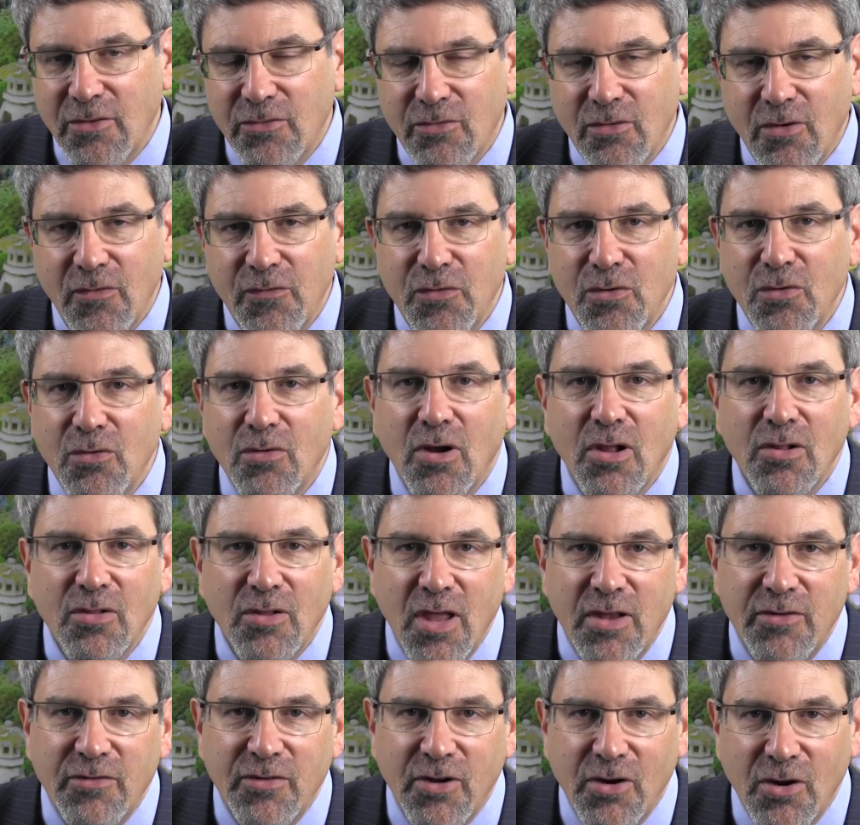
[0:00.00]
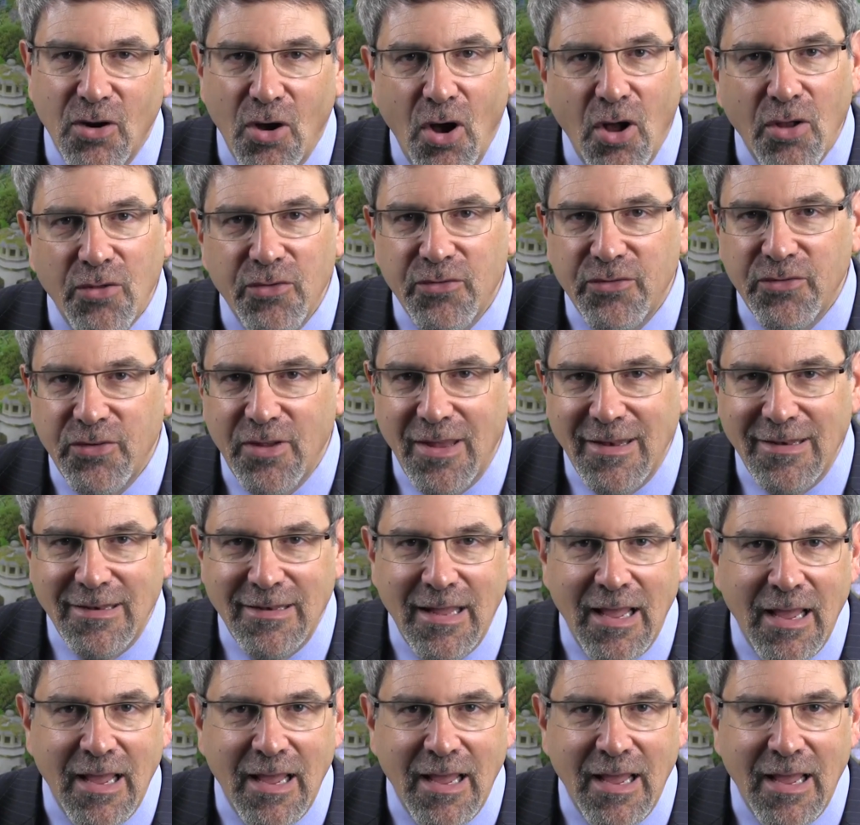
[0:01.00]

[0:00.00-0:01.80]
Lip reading: So if you're alleging an onset